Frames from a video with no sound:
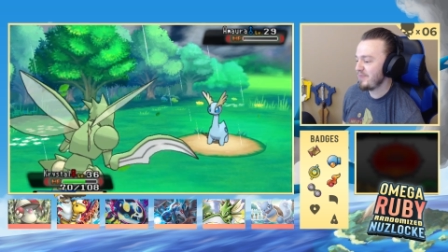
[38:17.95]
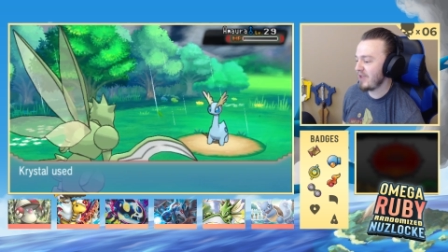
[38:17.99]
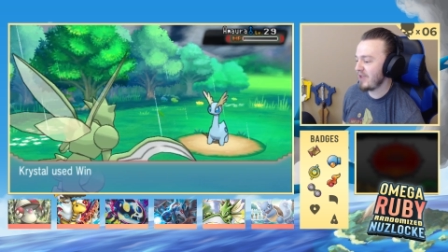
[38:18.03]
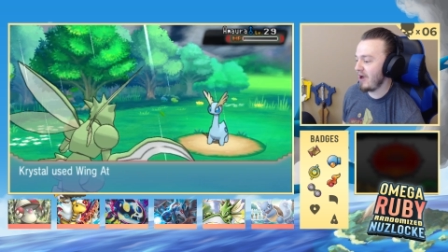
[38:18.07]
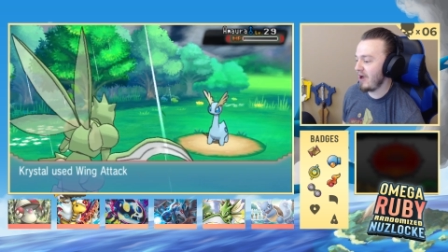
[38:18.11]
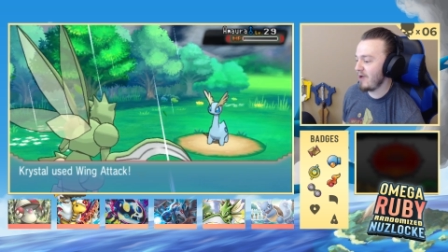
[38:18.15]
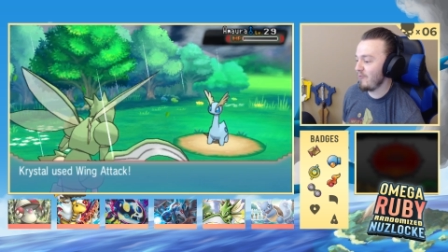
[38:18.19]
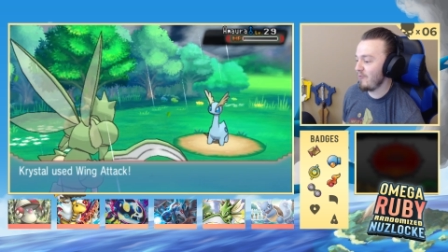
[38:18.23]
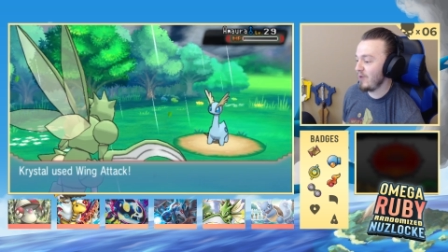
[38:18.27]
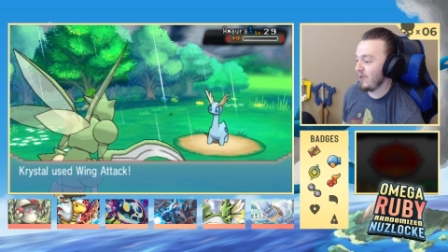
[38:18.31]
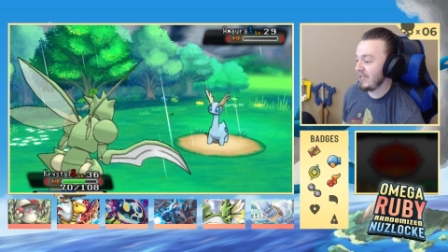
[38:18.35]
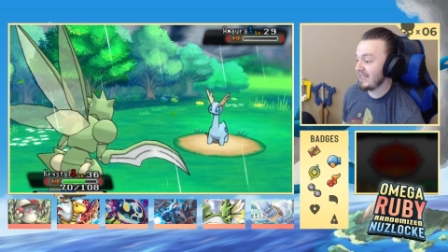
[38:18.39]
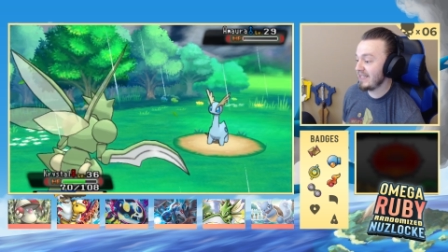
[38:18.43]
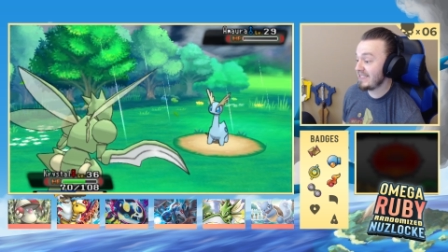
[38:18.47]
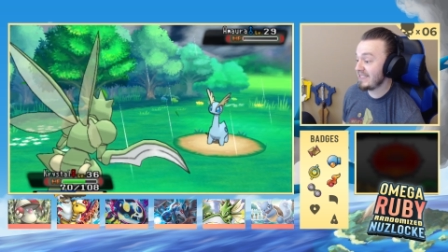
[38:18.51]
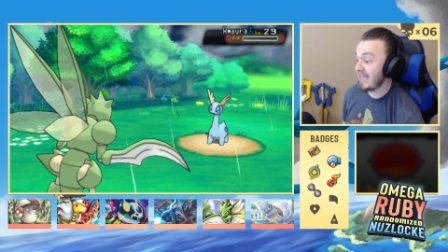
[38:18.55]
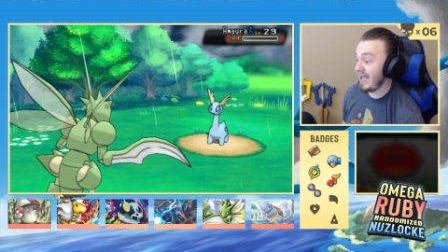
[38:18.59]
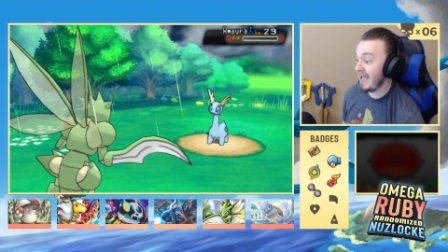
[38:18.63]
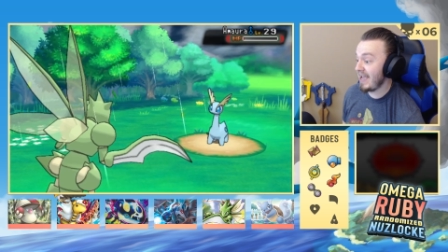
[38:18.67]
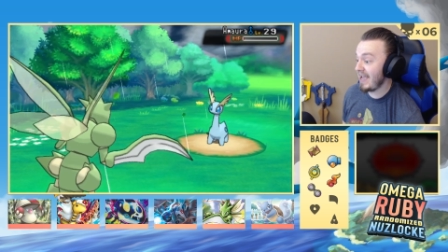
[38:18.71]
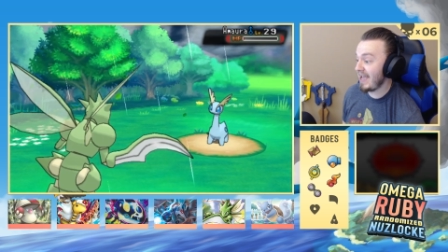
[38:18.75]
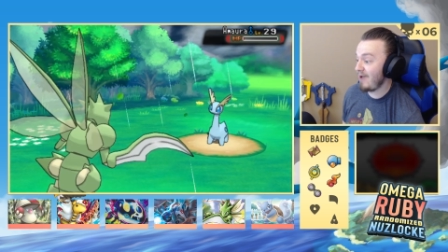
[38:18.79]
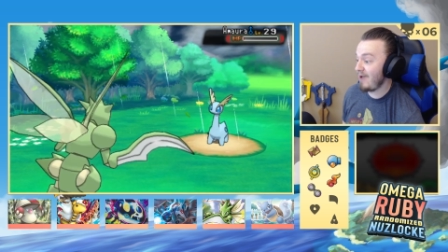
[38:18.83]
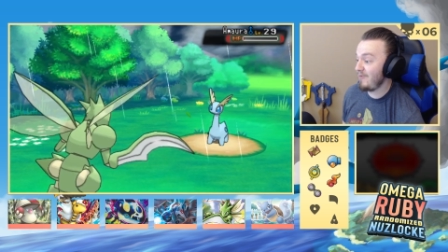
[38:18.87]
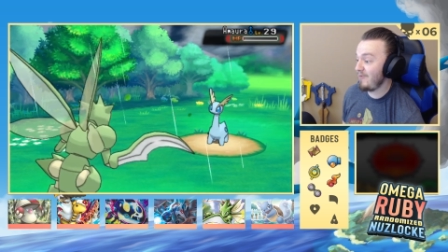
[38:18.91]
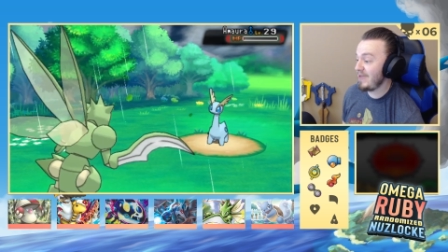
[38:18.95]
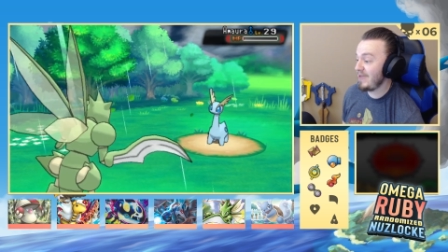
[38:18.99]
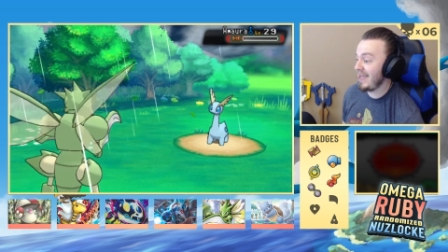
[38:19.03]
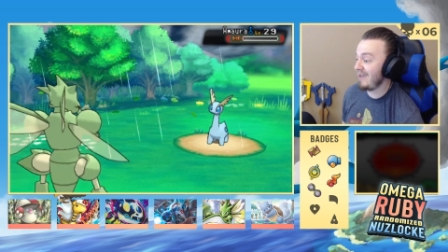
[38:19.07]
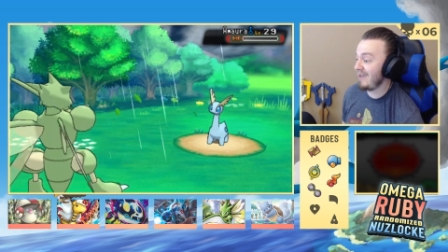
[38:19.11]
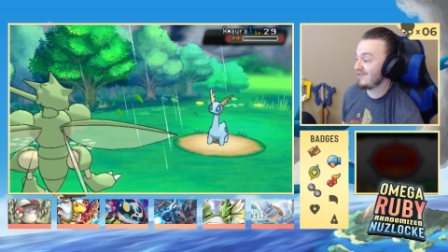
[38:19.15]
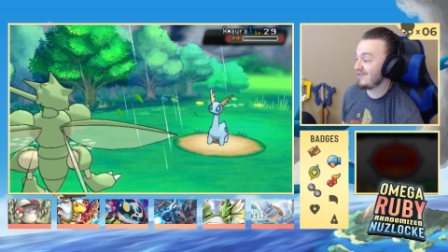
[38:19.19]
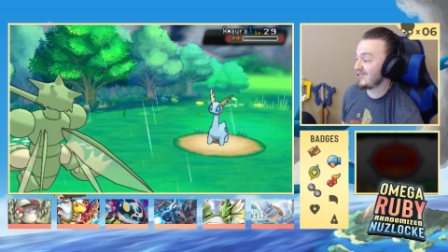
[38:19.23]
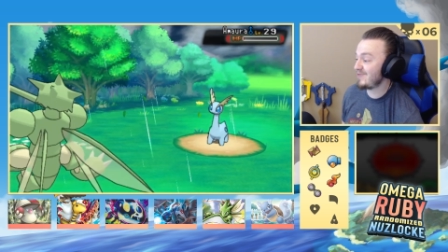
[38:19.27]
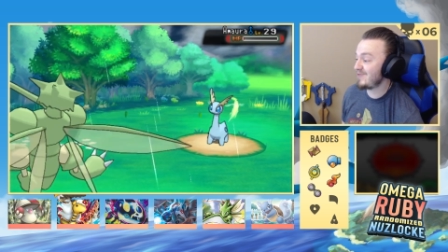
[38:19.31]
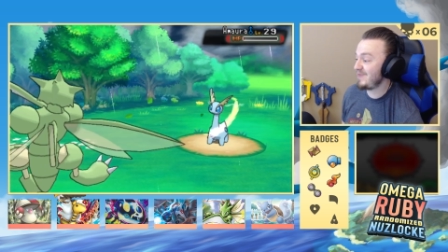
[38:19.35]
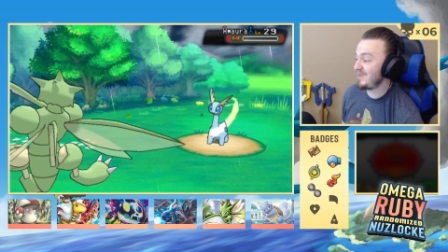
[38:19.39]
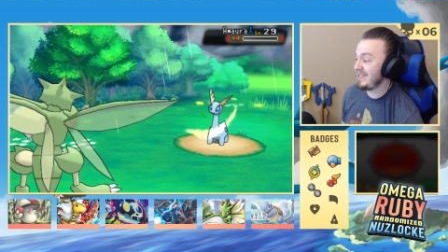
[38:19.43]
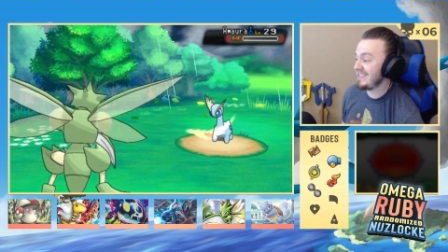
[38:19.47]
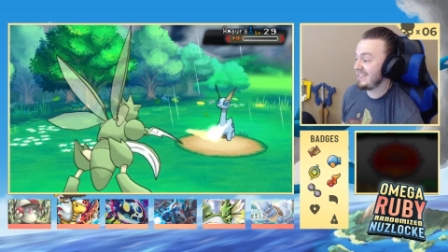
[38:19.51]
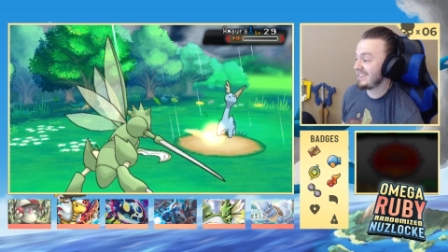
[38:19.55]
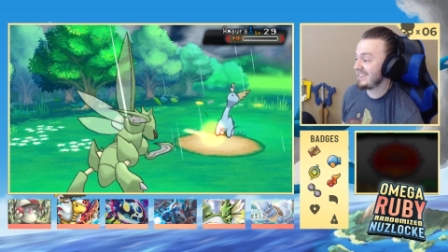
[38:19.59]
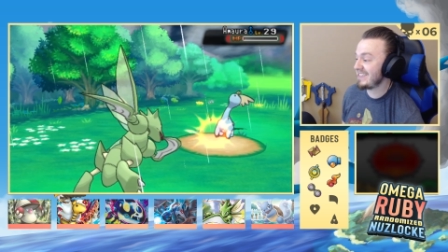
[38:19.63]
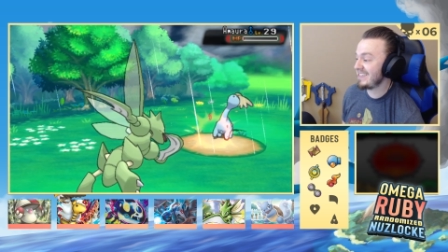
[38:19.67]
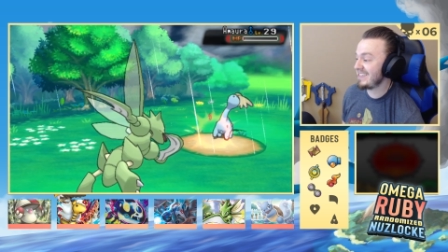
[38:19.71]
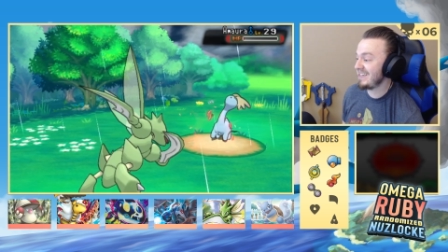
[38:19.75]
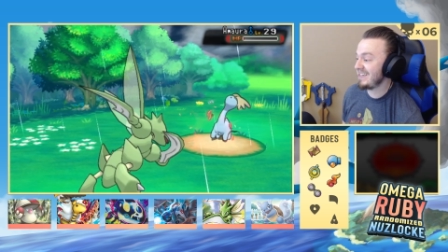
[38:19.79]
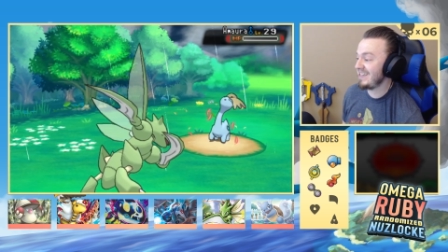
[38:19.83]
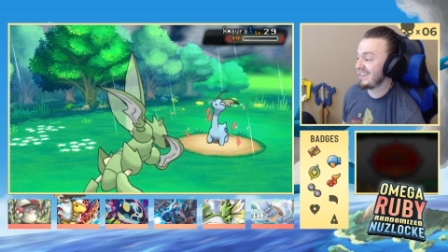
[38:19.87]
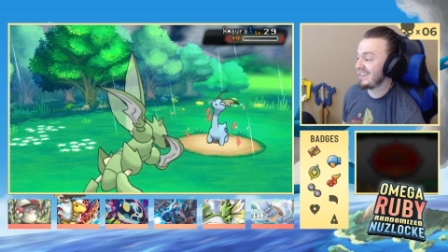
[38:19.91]
All right, Wing Attack, we outspeed
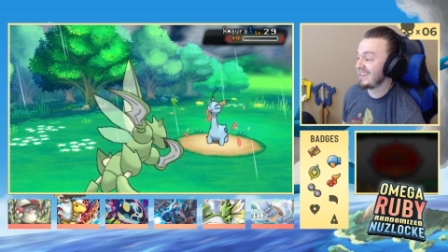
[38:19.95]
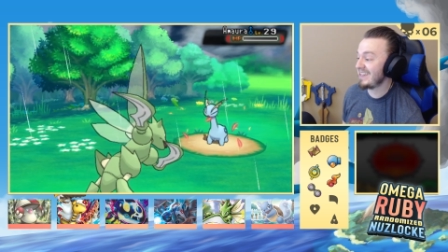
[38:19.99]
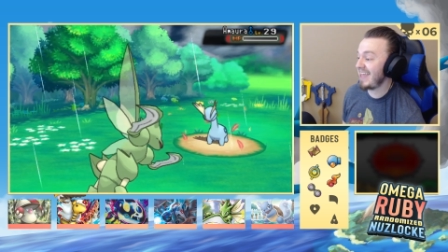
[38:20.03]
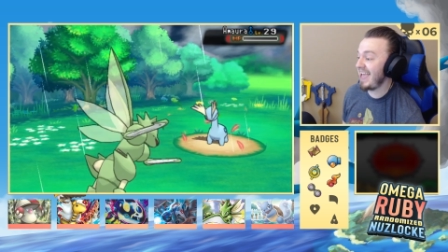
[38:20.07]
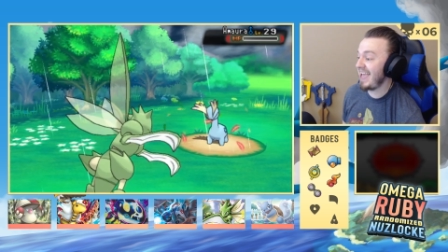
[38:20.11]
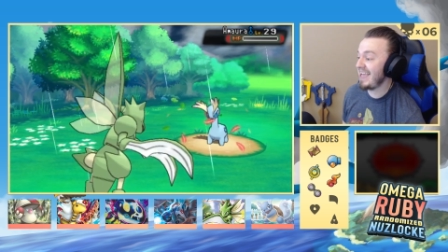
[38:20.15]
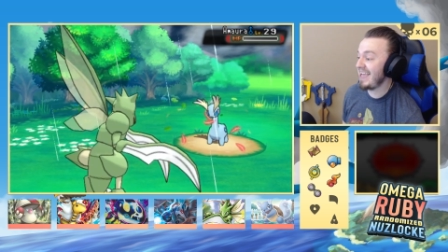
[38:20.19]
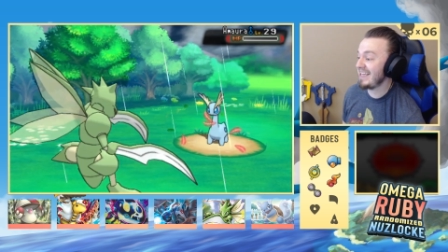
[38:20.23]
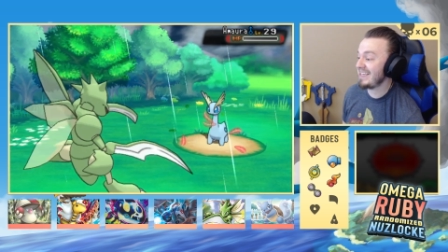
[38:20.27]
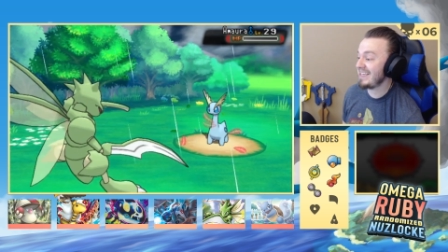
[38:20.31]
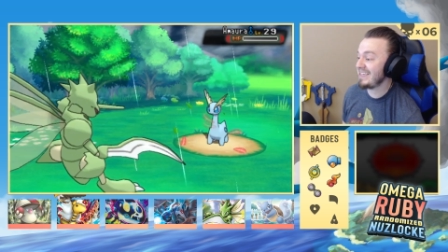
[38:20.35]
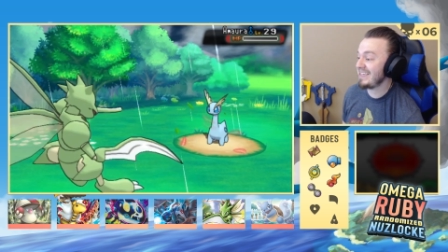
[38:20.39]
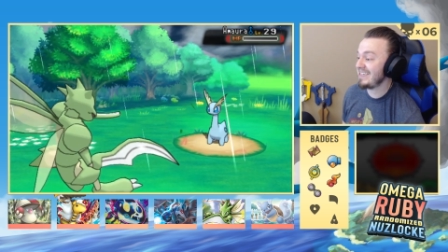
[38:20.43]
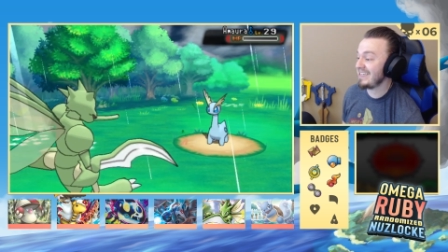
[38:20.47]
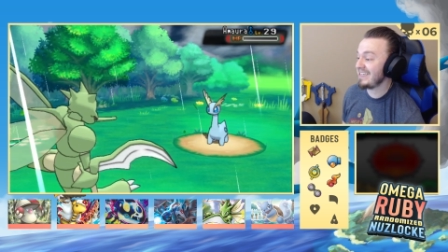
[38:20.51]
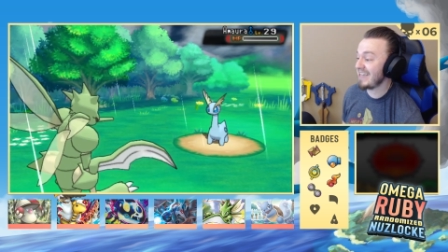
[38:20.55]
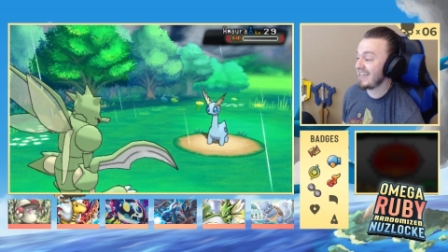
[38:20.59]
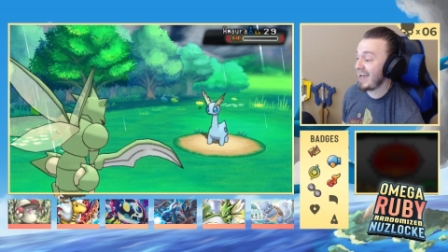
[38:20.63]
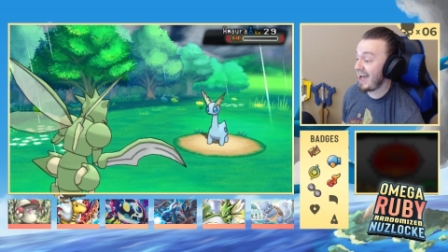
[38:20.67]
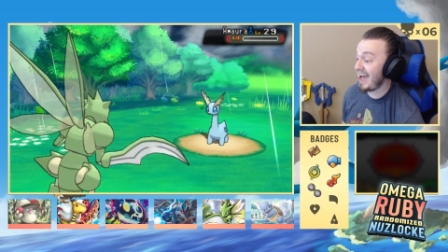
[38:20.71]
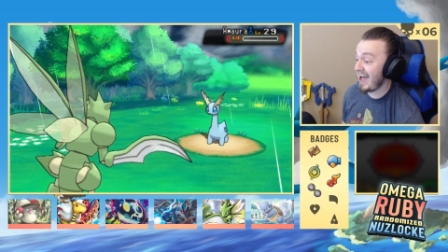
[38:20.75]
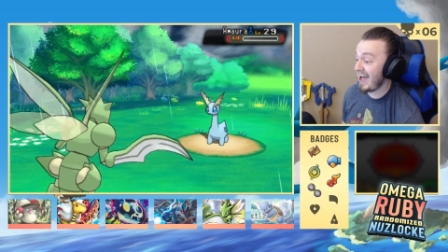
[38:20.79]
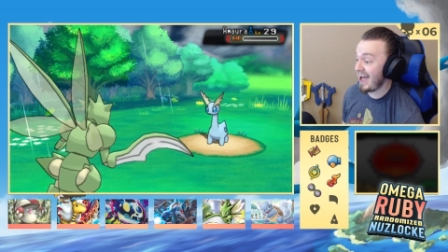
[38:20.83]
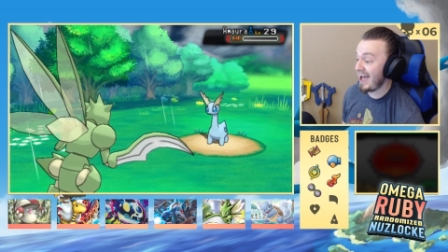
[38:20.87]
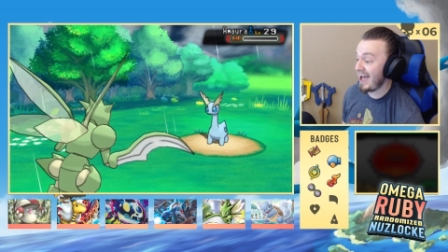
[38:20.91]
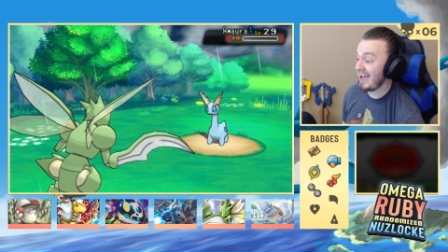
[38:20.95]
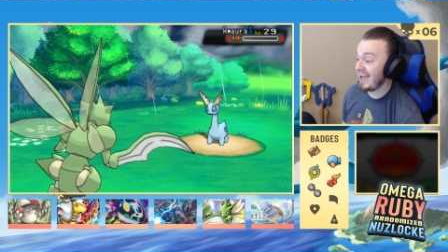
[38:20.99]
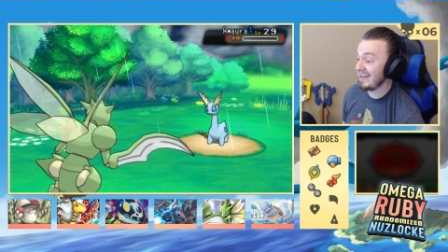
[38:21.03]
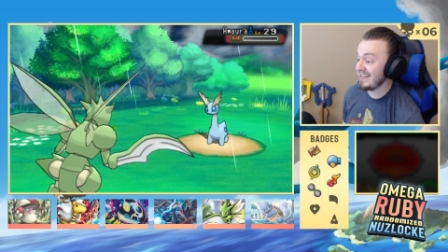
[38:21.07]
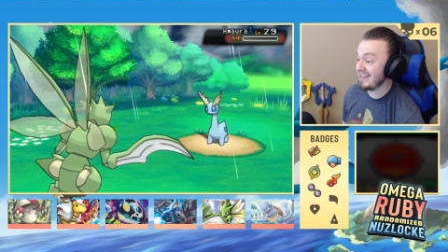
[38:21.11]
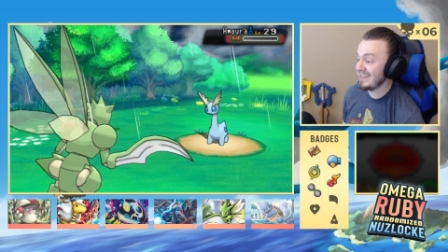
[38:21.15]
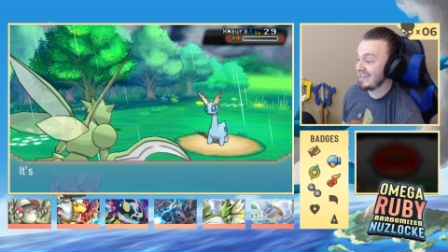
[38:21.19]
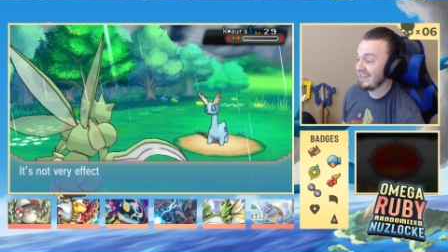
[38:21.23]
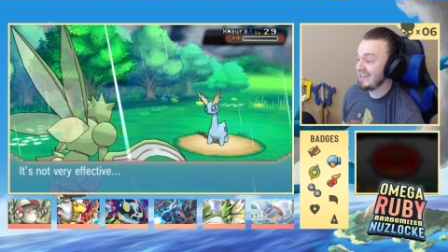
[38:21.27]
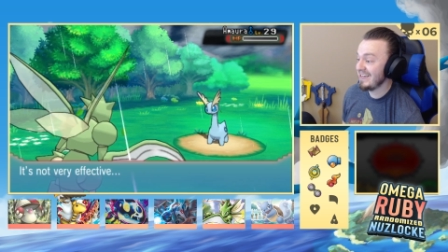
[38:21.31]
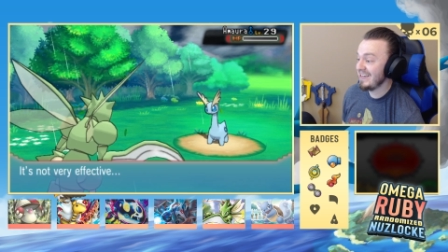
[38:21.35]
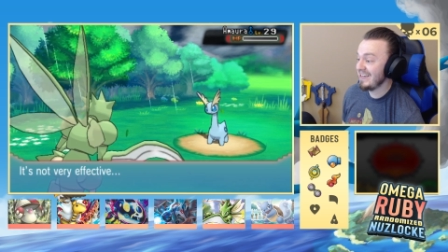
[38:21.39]
still, thank God.